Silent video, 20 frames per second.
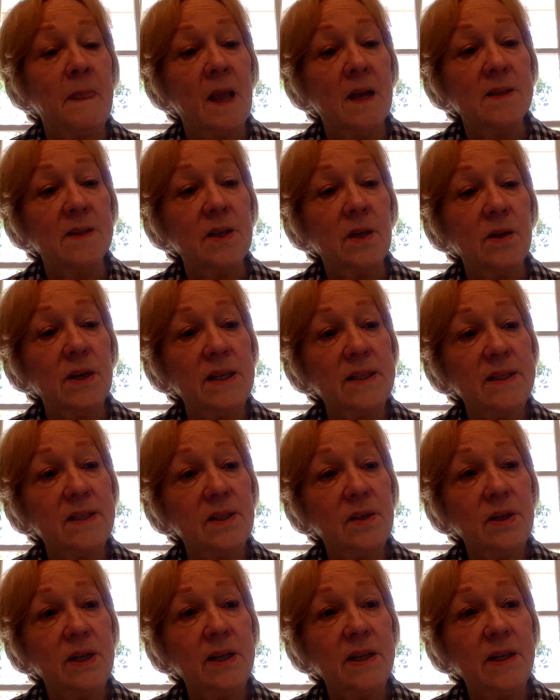So let's
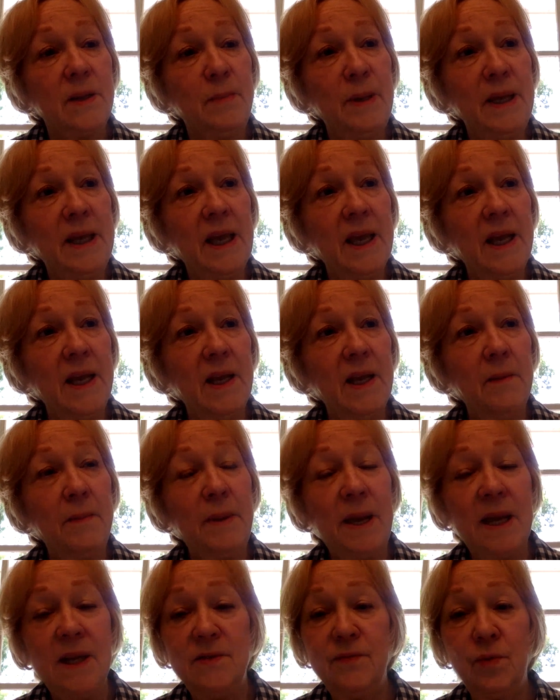look at the beginning of
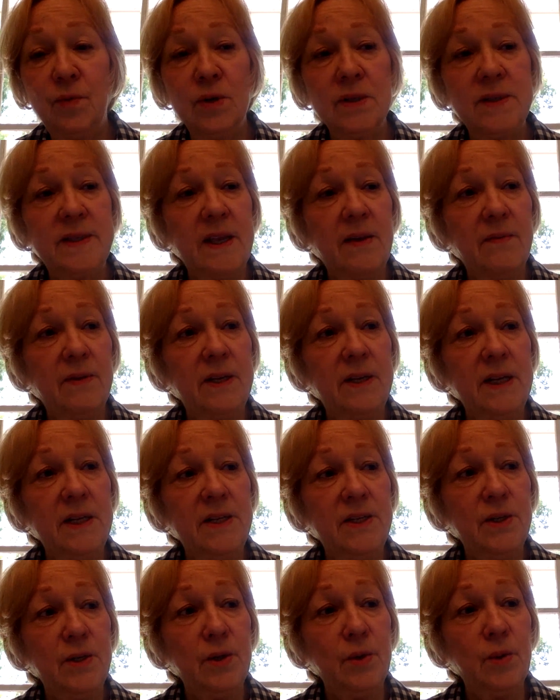page
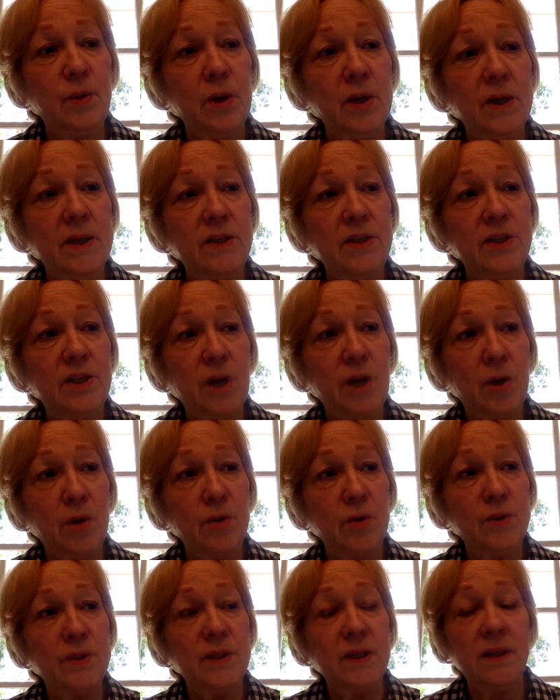472 where it
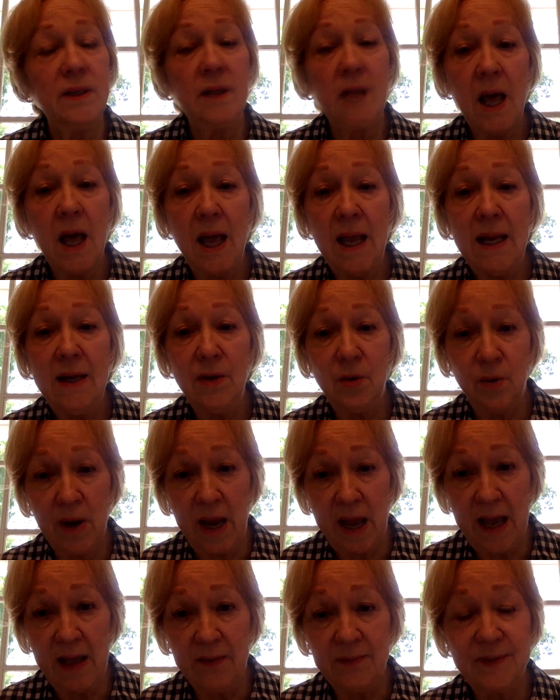shows line
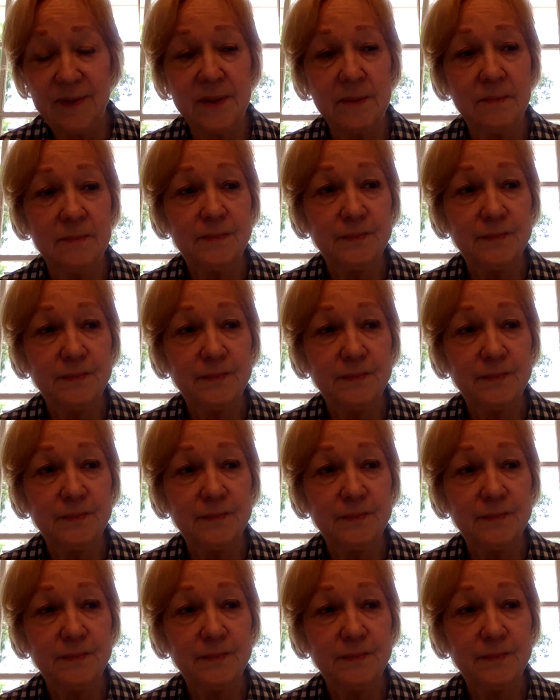graphs.